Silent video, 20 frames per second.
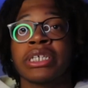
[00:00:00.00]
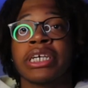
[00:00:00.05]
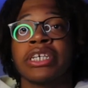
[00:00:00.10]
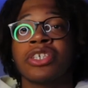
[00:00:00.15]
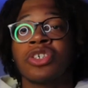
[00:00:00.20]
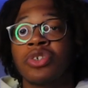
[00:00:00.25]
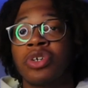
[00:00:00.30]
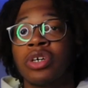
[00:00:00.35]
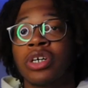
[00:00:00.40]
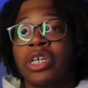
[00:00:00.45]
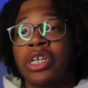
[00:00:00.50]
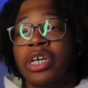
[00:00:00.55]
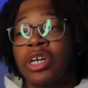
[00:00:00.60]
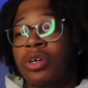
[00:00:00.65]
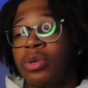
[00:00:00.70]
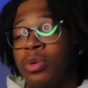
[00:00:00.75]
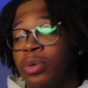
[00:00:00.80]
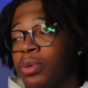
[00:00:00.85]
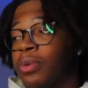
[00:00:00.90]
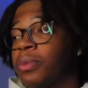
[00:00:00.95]
that y'all
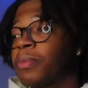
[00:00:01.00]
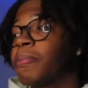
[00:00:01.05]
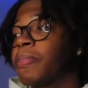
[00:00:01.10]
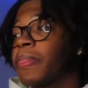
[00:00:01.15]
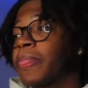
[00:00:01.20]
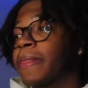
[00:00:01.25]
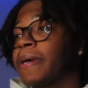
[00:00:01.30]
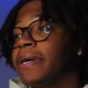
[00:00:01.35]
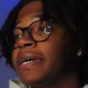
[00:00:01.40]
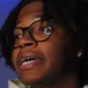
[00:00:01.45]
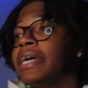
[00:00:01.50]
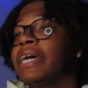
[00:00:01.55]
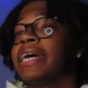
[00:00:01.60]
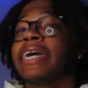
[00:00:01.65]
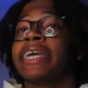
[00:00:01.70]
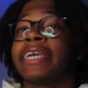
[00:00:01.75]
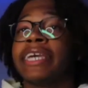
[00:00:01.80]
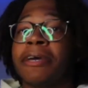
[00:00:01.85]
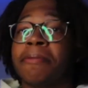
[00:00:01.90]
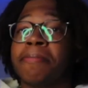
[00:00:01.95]
know.
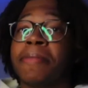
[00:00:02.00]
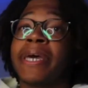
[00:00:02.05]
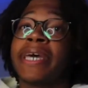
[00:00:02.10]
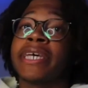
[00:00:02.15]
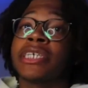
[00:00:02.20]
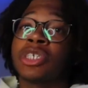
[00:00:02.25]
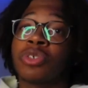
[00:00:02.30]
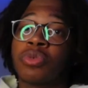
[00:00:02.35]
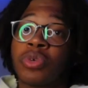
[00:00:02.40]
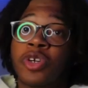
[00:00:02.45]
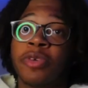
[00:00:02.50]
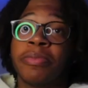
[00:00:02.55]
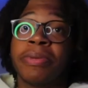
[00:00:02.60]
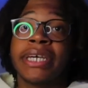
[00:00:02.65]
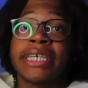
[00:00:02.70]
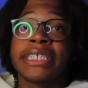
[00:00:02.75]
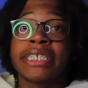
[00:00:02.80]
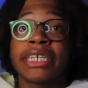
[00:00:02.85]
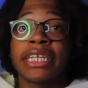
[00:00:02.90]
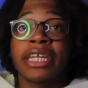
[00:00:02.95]
And yeah, man. It's the real
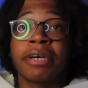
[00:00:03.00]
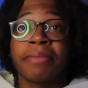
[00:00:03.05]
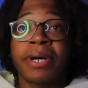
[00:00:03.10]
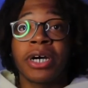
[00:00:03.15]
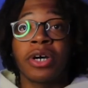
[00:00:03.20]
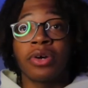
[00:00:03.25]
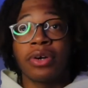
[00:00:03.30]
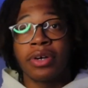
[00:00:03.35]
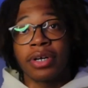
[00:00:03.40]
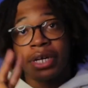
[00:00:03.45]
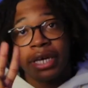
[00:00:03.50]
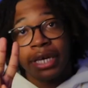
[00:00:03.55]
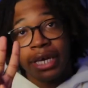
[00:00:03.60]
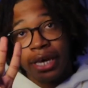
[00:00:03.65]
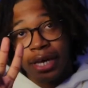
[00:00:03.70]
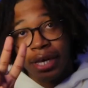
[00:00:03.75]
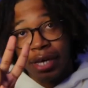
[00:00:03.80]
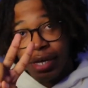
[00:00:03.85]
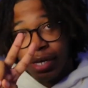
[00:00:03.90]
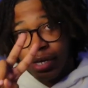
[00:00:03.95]
Ben 10. I'm out.
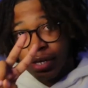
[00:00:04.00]
Gang.